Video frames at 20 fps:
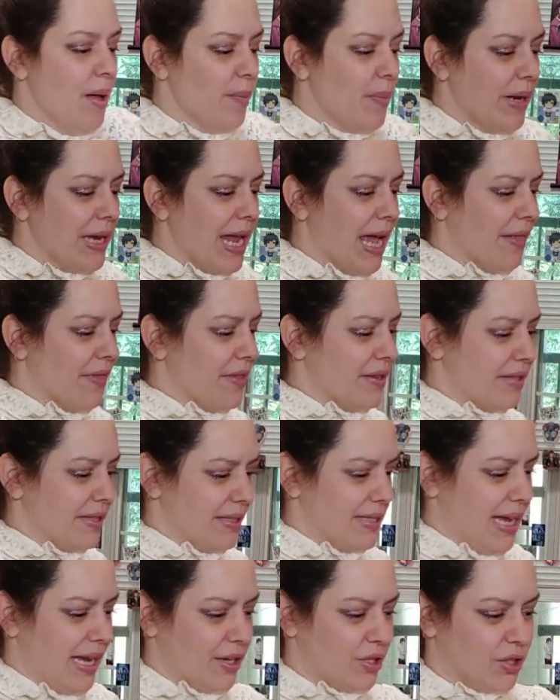But yeah, this
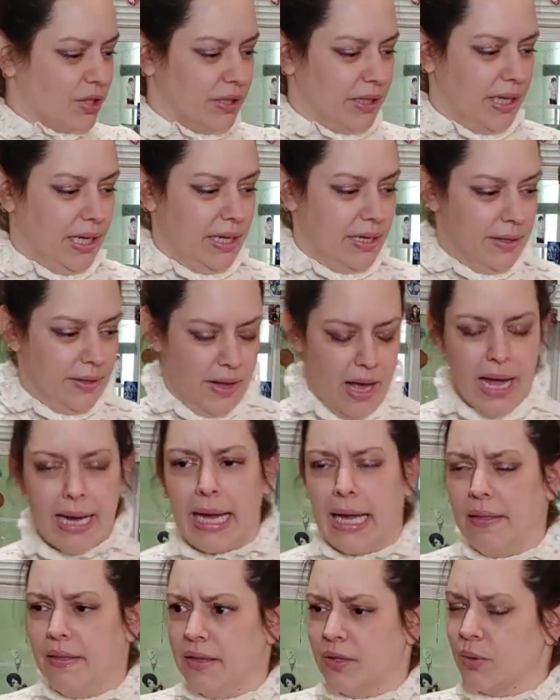is actually,
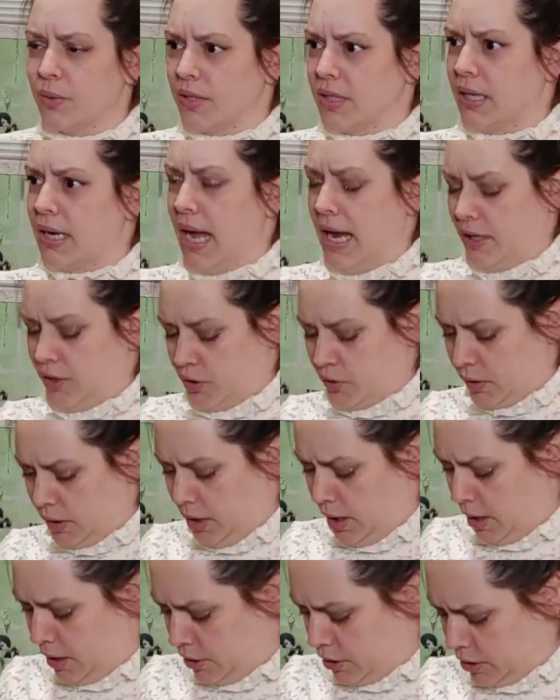again, this was an extra
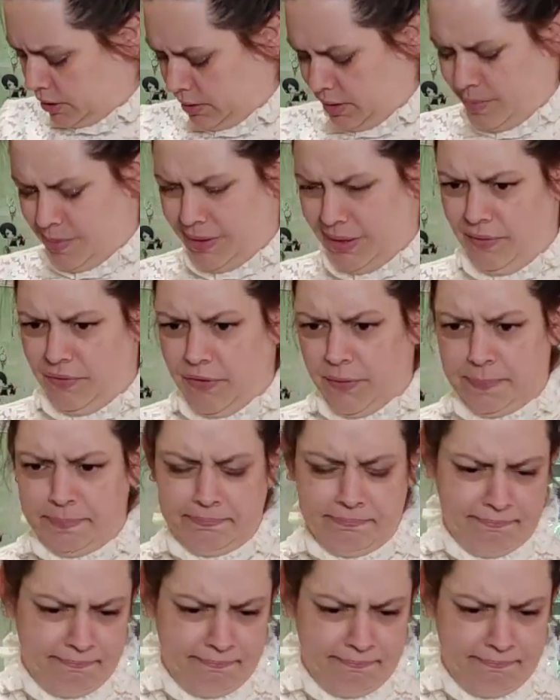large, I believe.